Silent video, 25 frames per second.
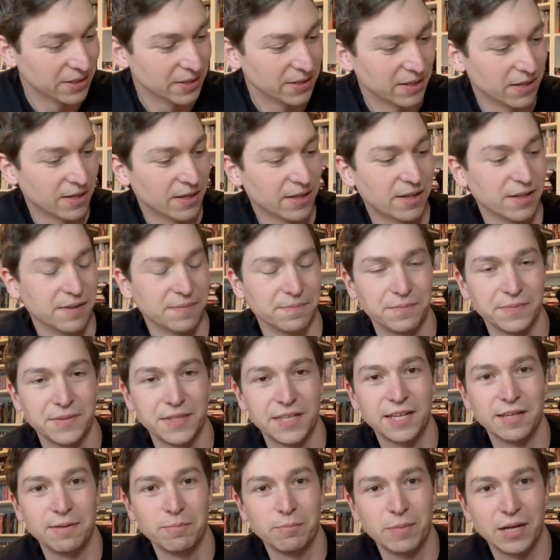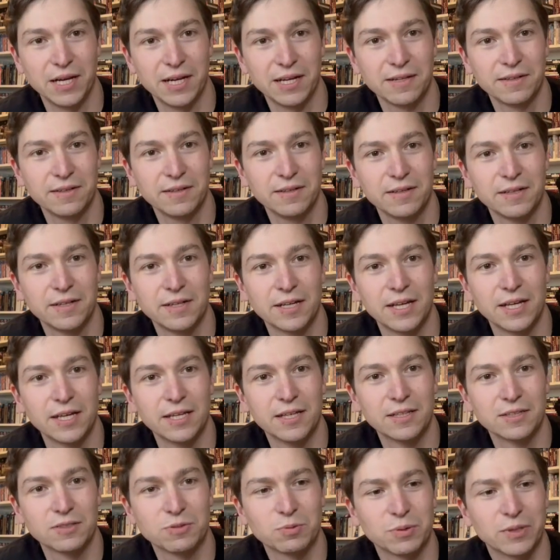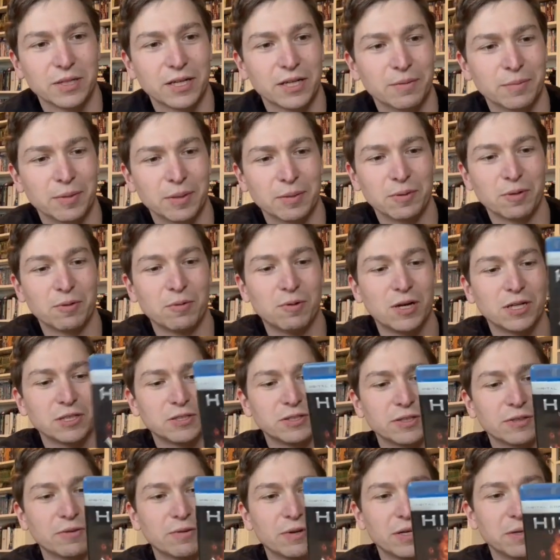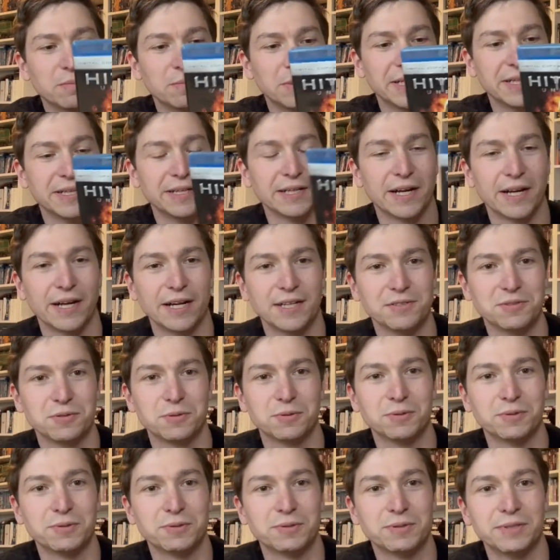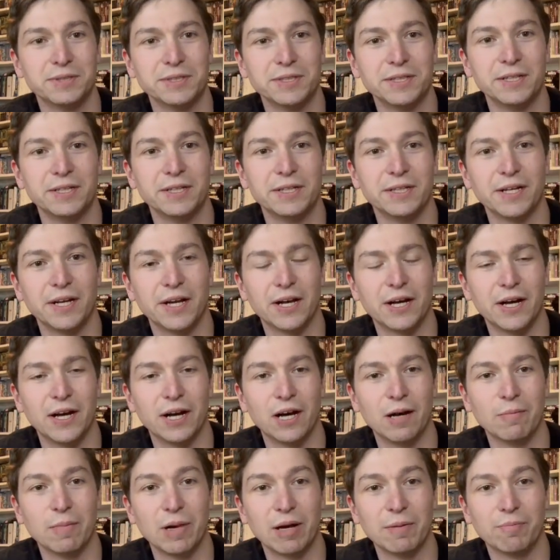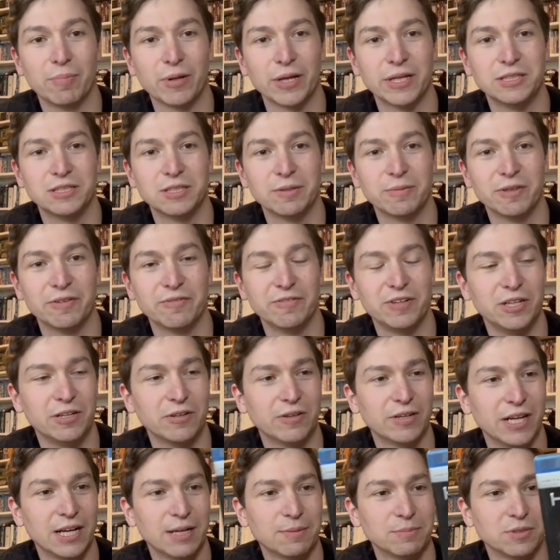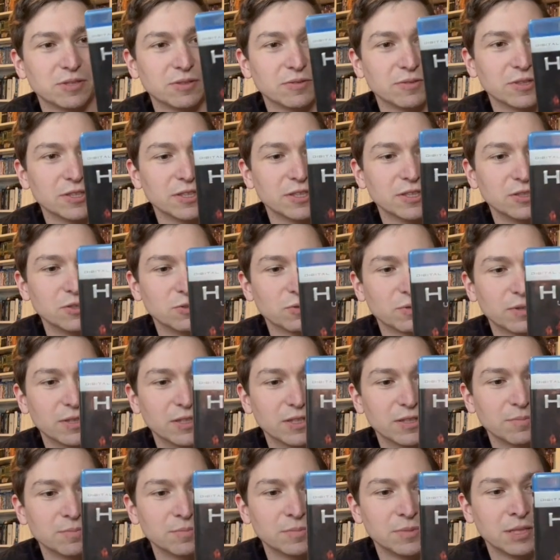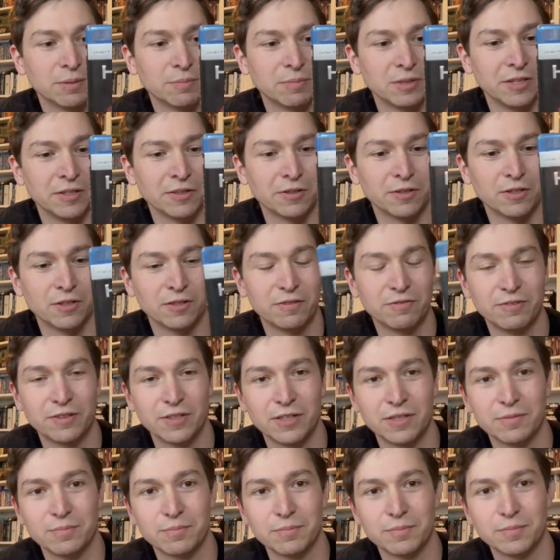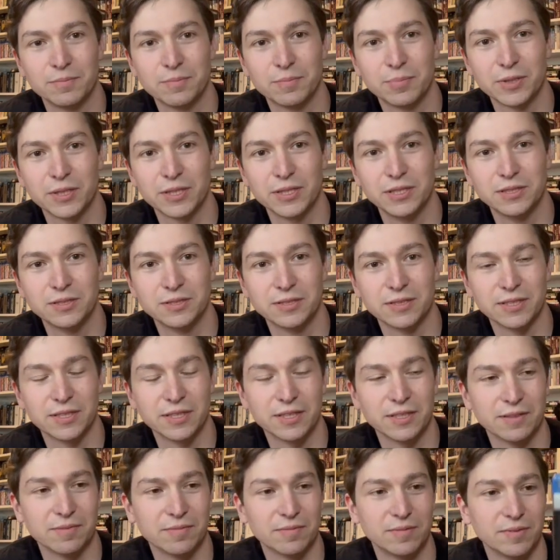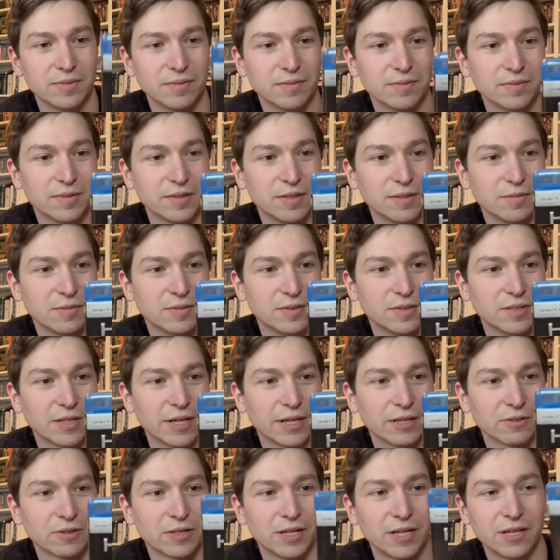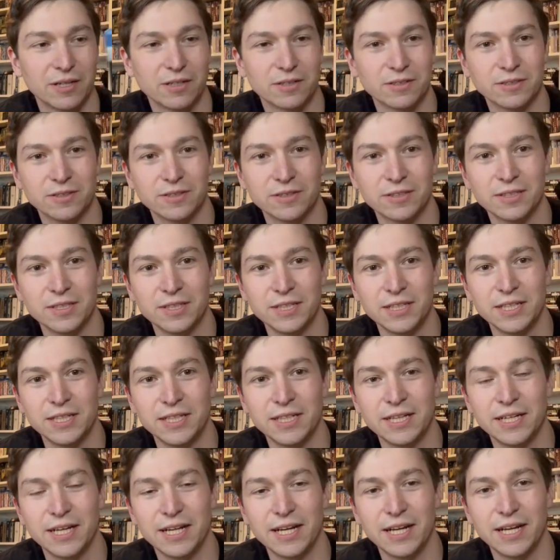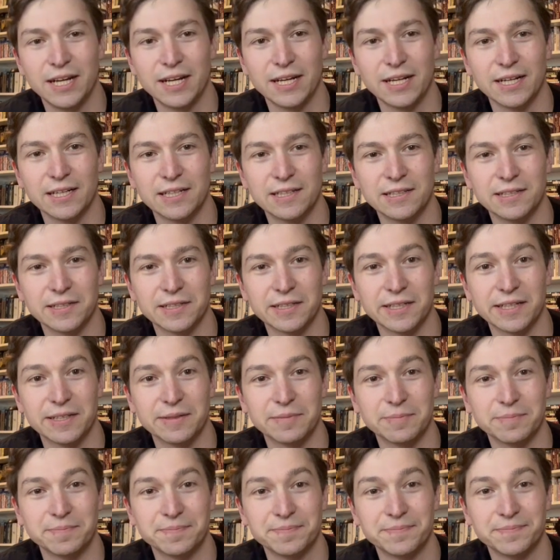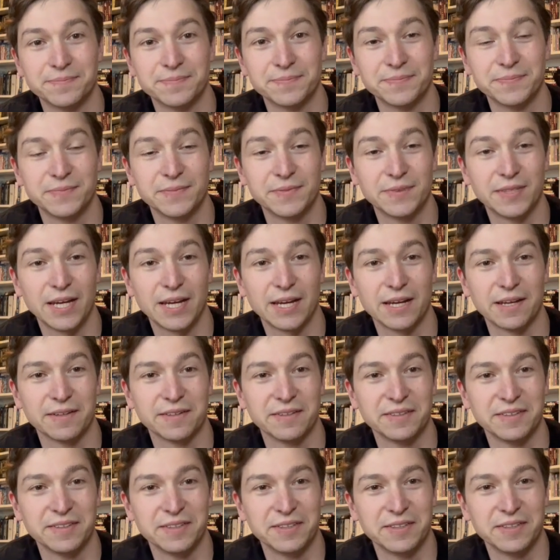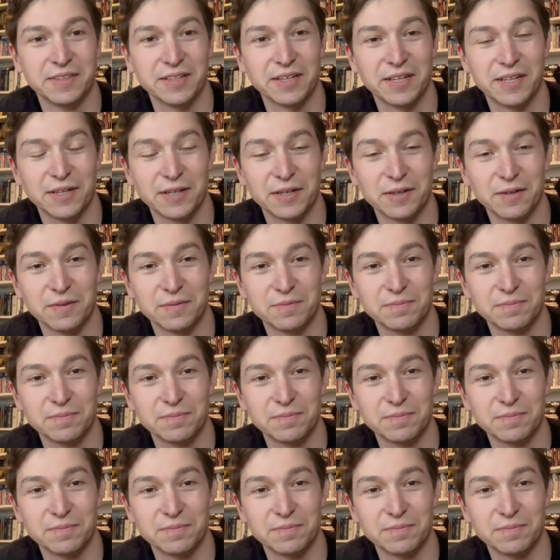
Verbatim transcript: Uh, Hitman, this one I remember watching quite a bit in high school. Um, I've played some of the video games and really enjoyed them. Timothy Olyphant plays uh, the title character, and um, yeah, uh,